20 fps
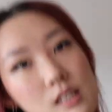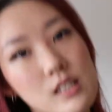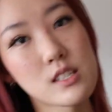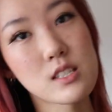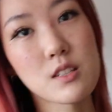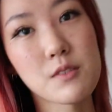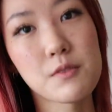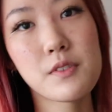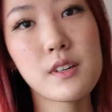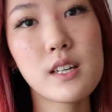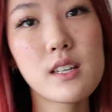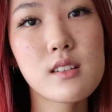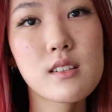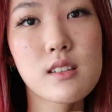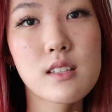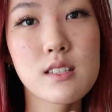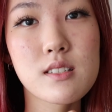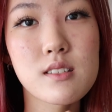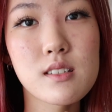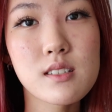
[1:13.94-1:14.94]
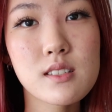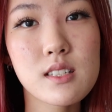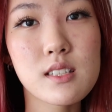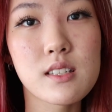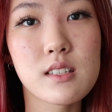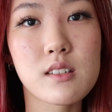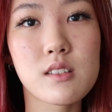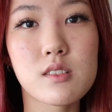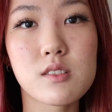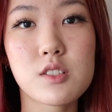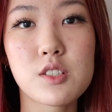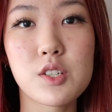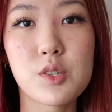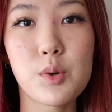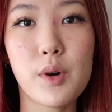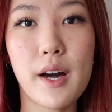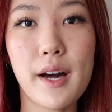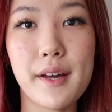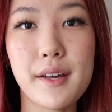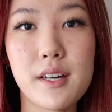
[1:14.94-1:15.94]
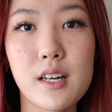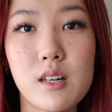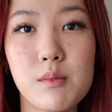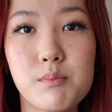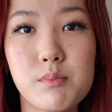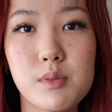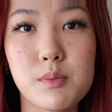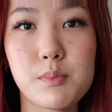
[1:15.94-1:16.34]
Here's the fit. This looks a little too high up,